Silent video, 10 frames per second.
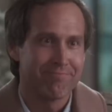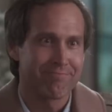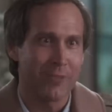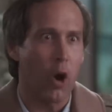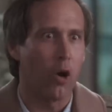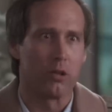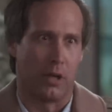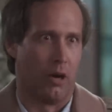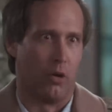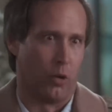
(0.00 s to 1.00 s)
Oh
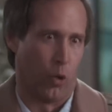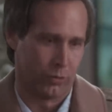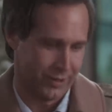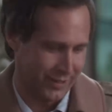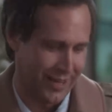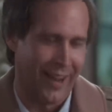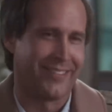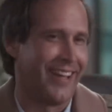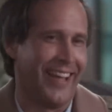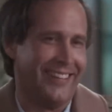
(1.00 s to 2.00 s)
no, no, she's not
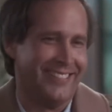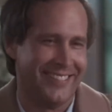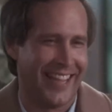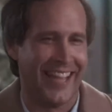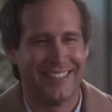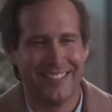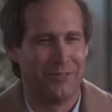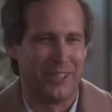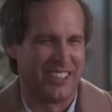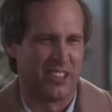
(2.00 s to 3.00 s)
dead. We're
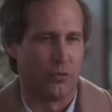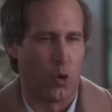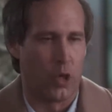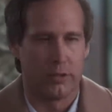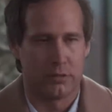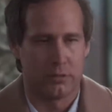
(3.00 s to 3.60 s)
just divorced.